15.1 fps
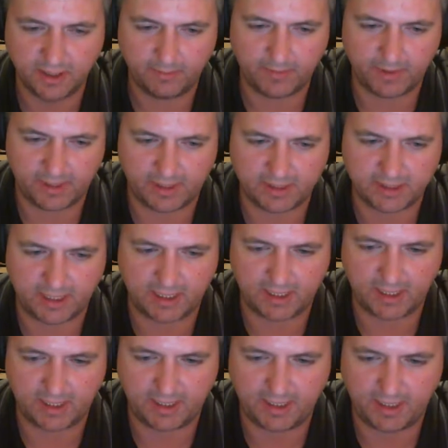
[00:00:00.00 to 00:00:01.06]
but it's
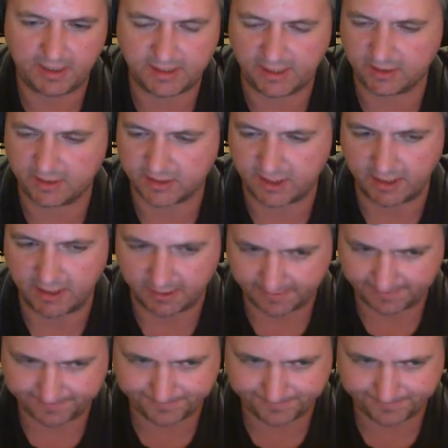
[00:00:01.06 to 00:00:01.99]
a DLC